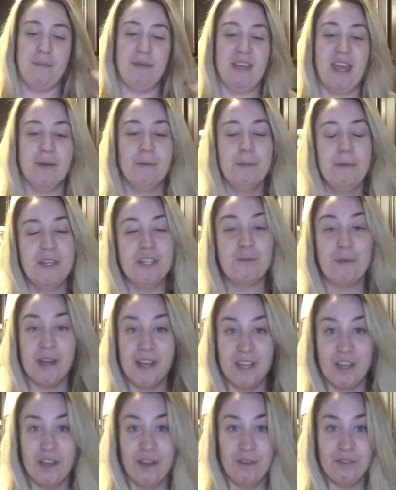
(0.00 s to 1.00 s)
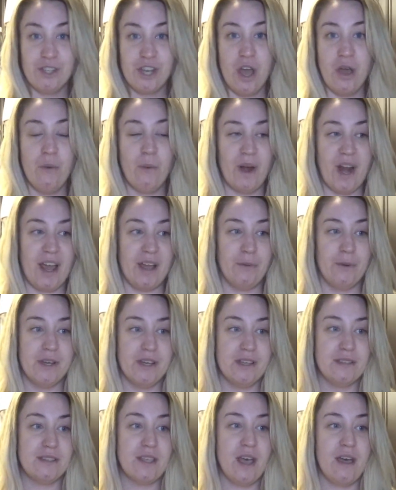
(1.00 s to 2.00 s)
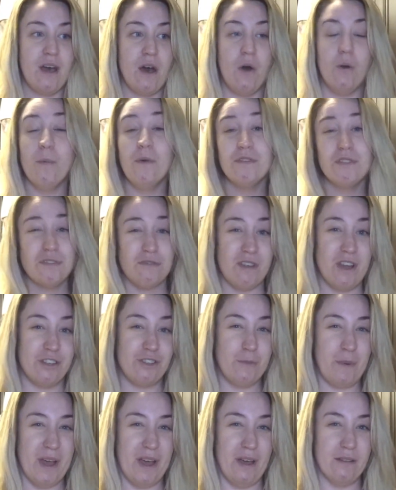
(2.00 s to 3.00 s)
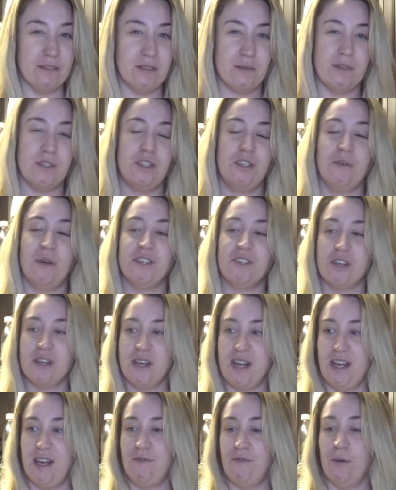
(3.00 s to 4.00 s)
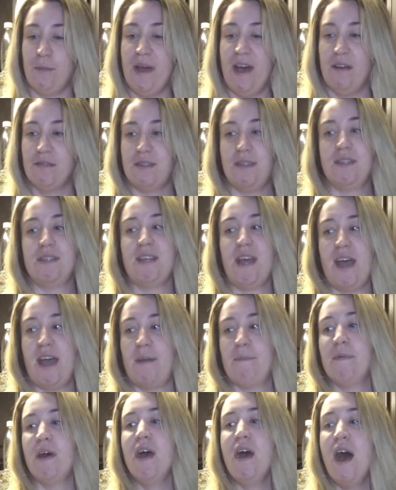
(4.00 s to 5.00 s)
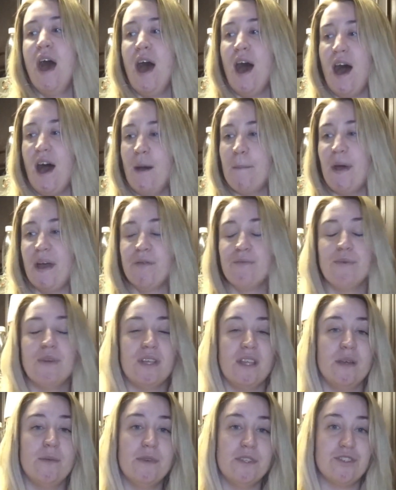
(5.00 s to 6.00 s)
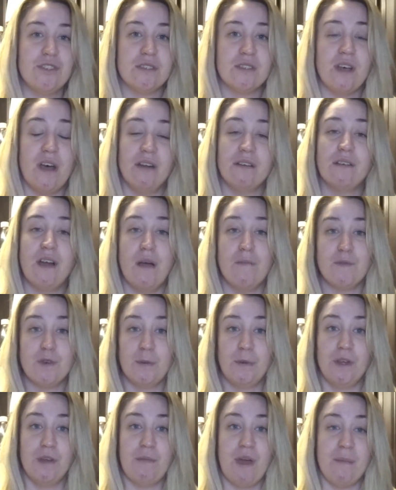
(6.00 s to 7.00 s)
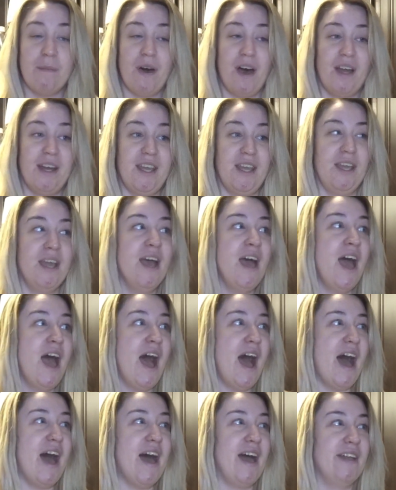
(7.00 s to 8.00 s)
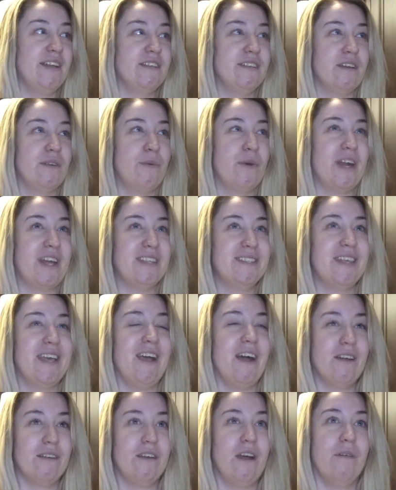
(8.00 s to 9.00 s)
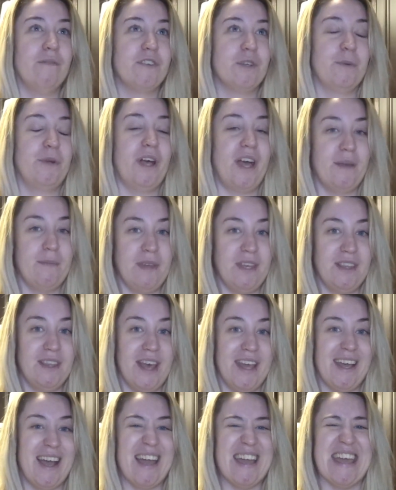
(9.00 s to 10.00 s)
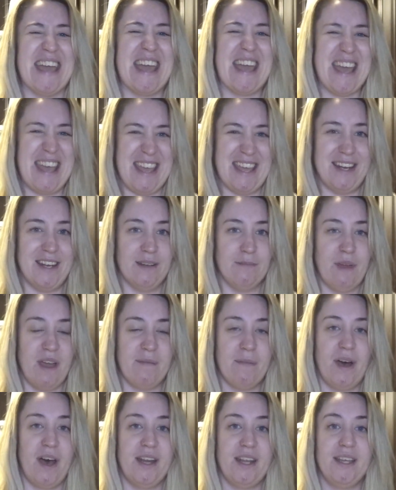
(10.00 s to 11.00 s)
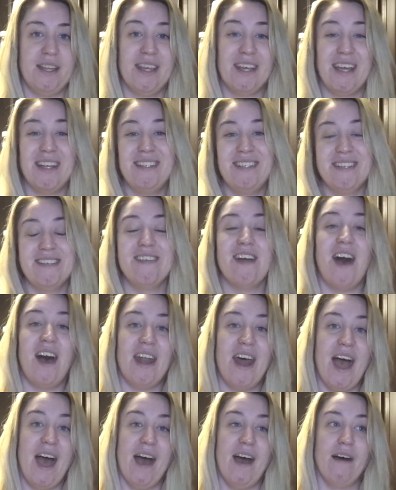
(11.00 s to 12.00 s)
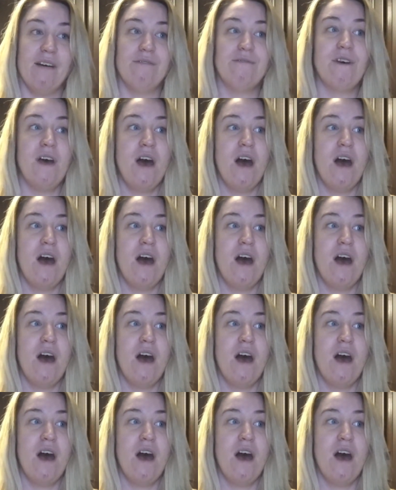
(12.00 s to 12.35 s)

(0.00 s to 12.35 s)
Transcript: became a Beachbody coach when I was almost 300 pounds. I was 284 pounds at the time. I really was just uncomfortable in my body. And when I say uncomfortable, I mean I hated my body. I did not have